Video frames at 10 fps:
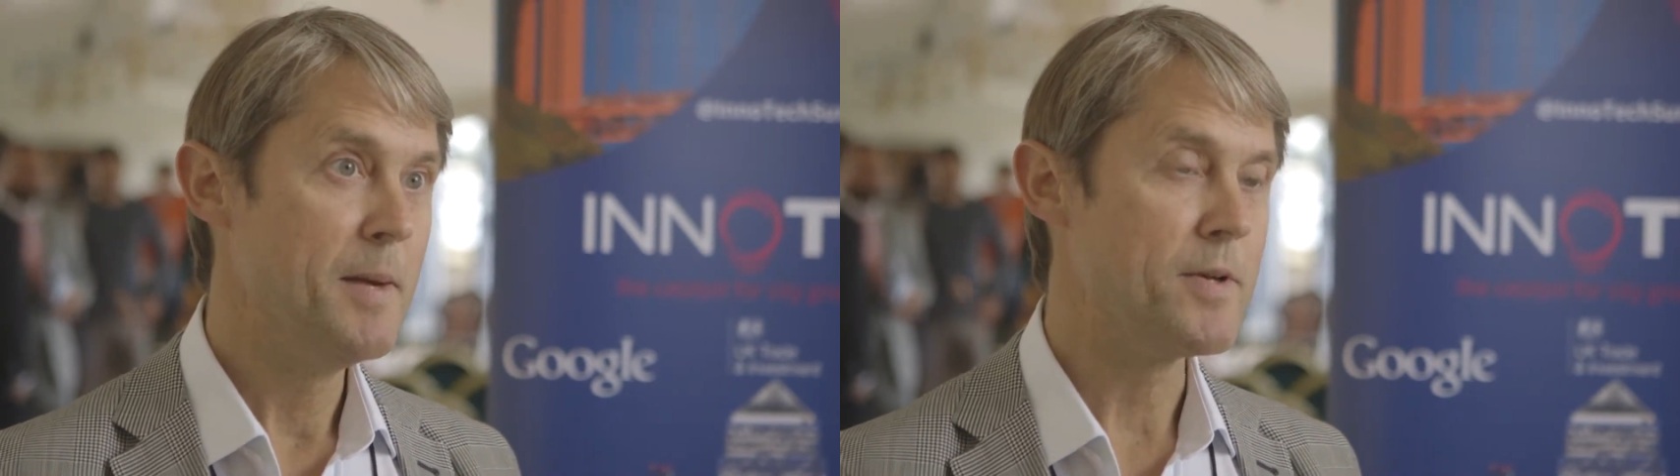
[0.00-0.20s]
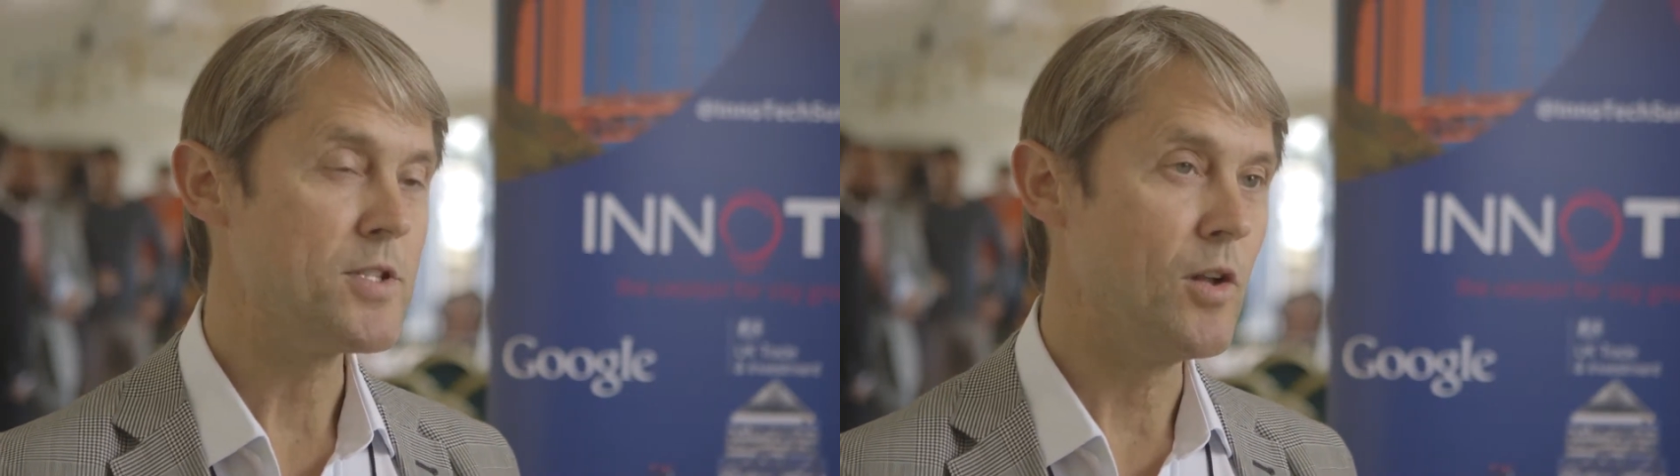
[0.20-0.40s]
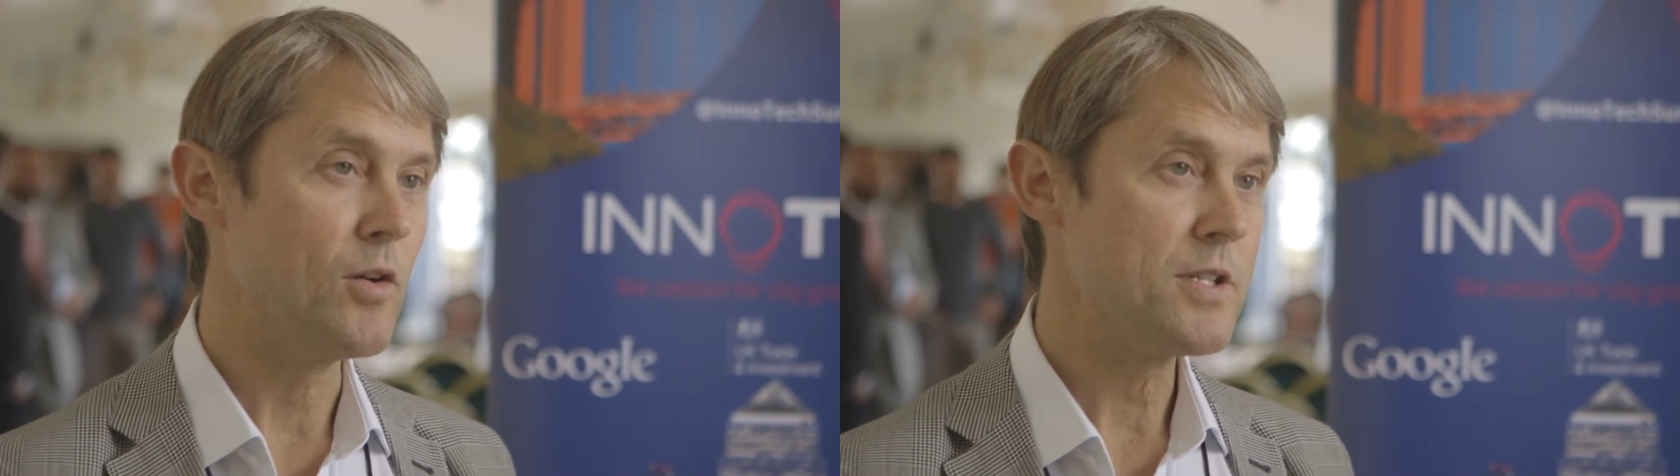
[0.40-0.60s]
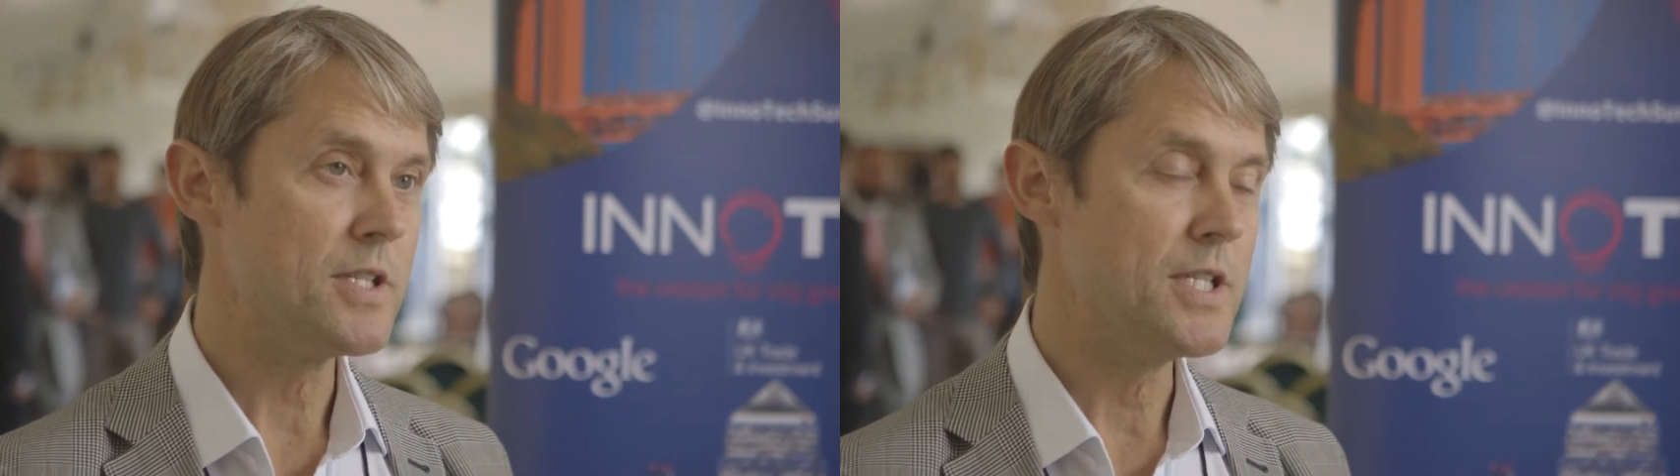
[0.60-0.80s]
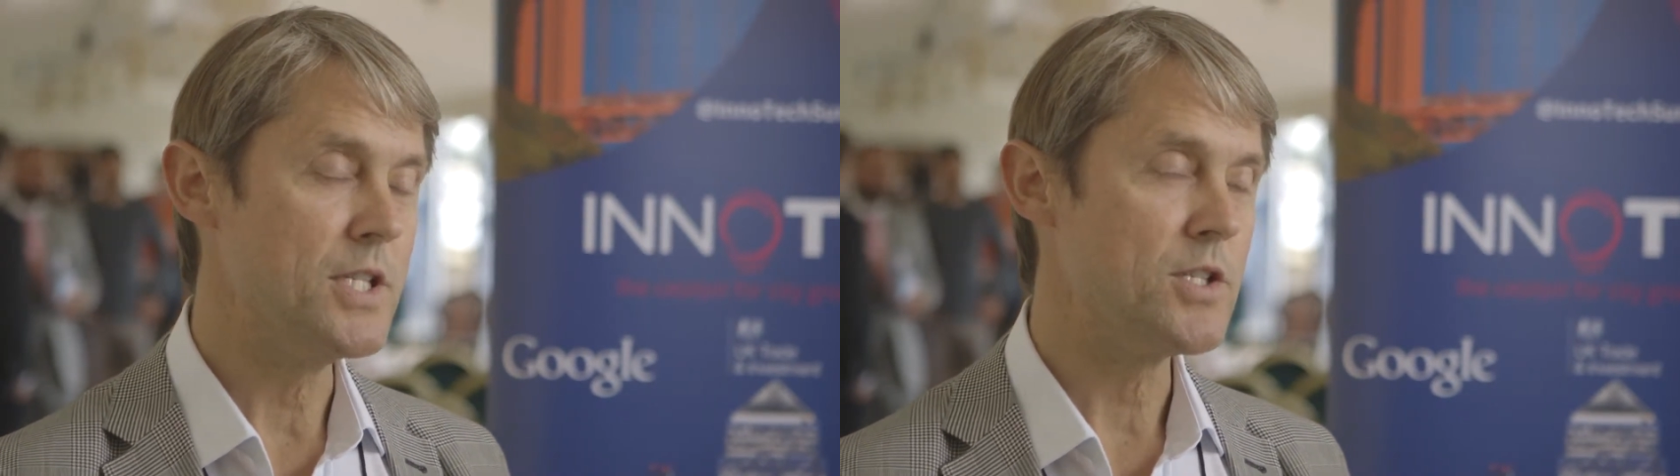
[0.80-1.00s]
but so long as
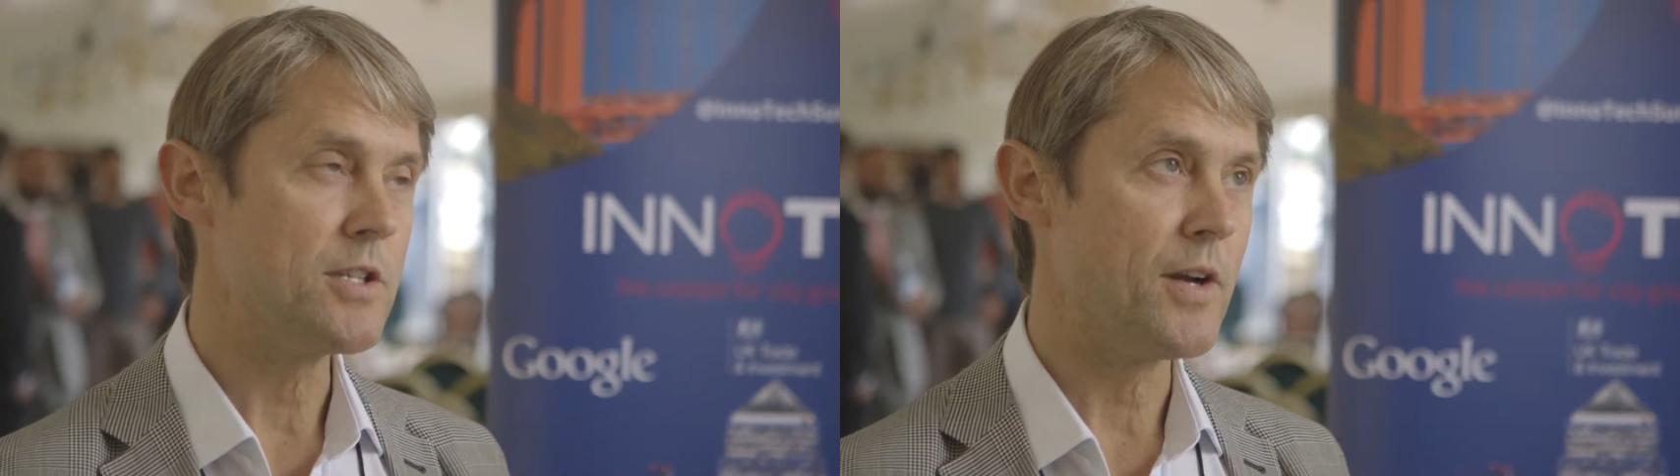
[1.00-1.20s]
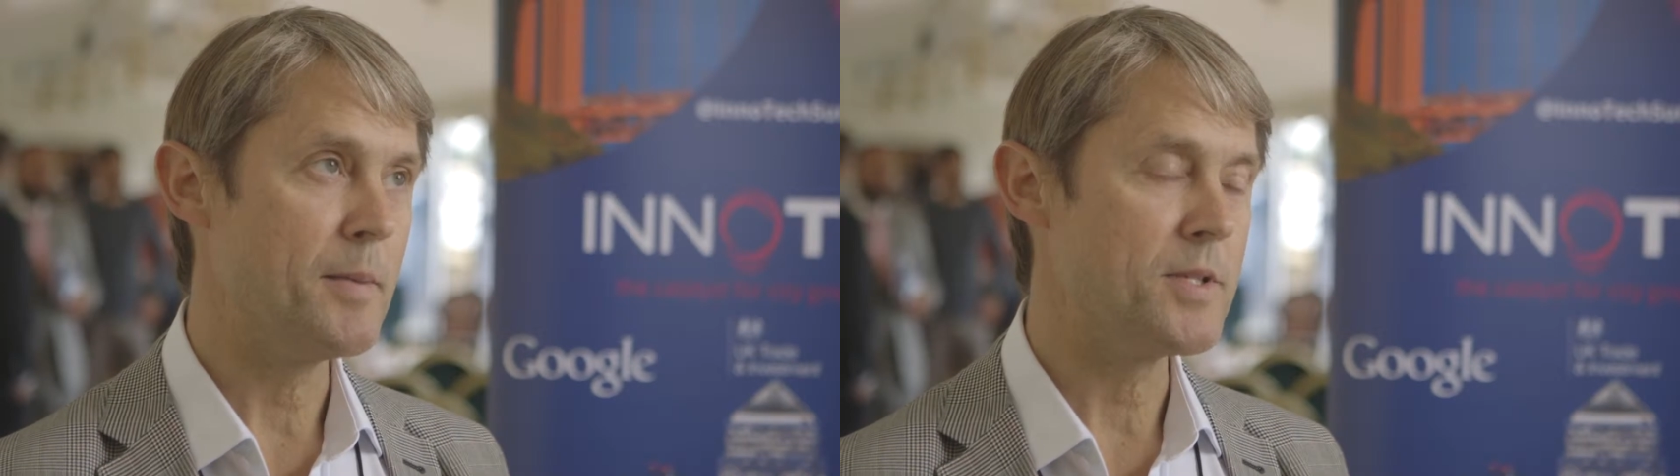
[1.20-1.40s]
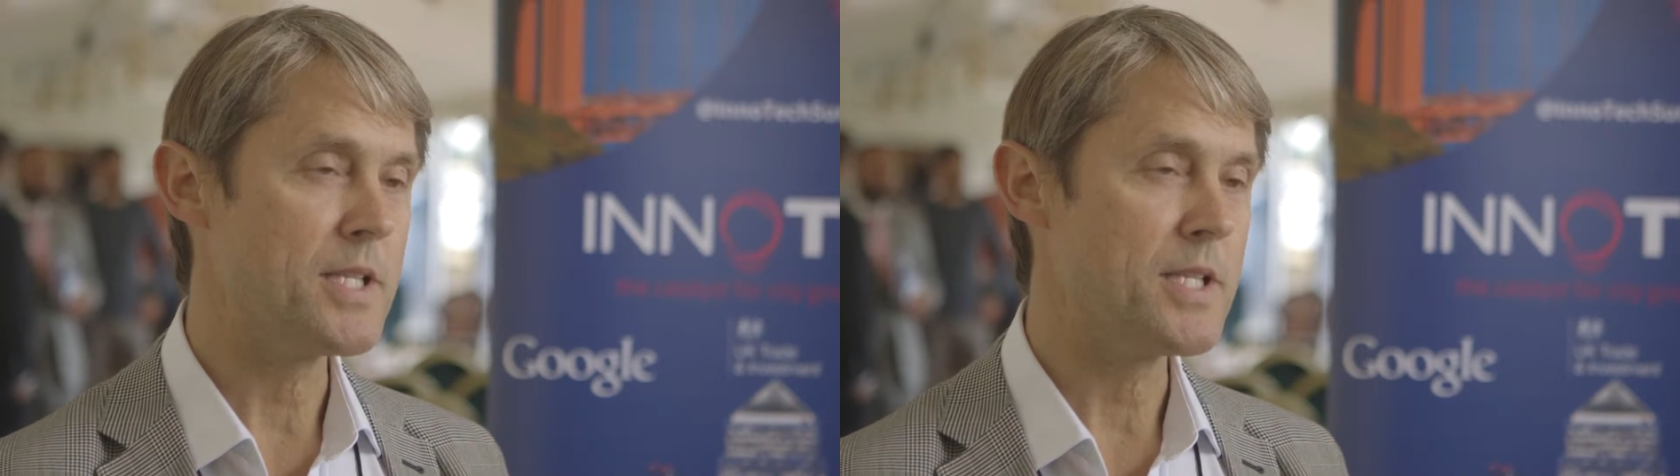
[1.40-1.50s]
the teachers are able